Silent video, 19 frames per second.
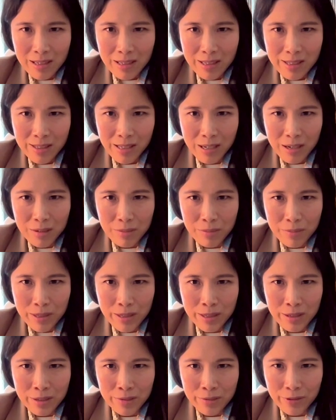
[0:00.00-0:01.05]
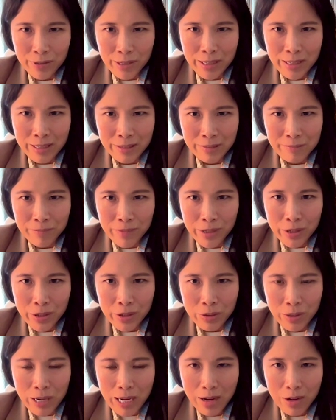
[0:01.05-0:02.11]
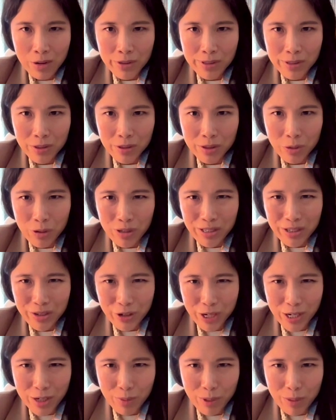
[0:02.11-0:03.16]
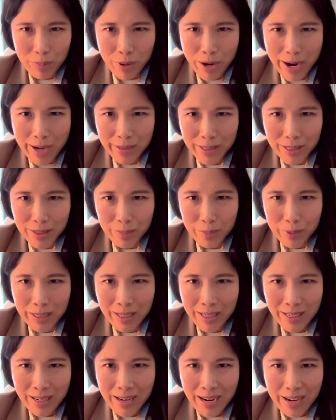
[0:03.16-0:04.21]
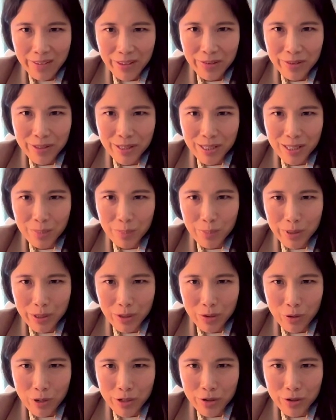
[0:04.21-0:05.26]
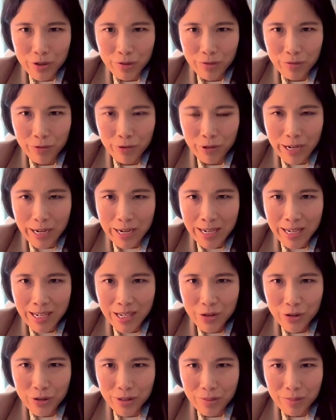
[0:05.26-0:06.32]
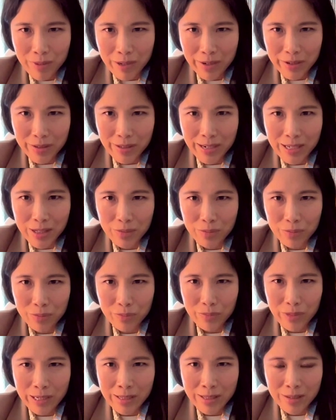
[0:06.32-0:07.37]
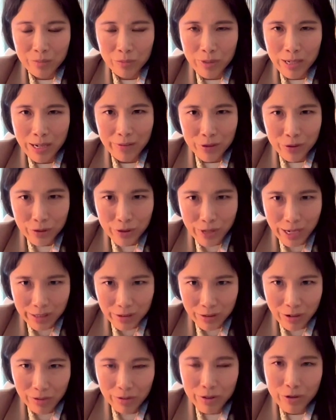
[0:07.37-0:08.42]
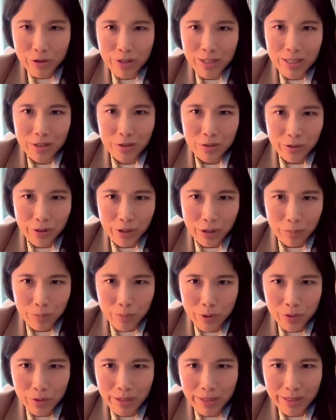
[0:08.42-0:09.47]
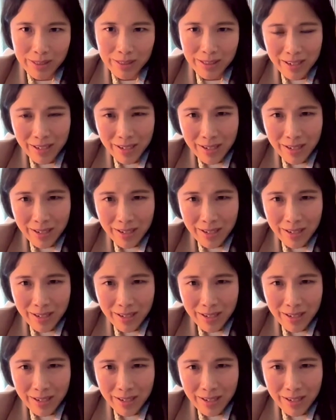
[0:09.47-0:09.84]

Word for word: some of, you know, how is this going to change my practice? But I think this has been the question for ages in medicine as we have new technologies, new therapeutics.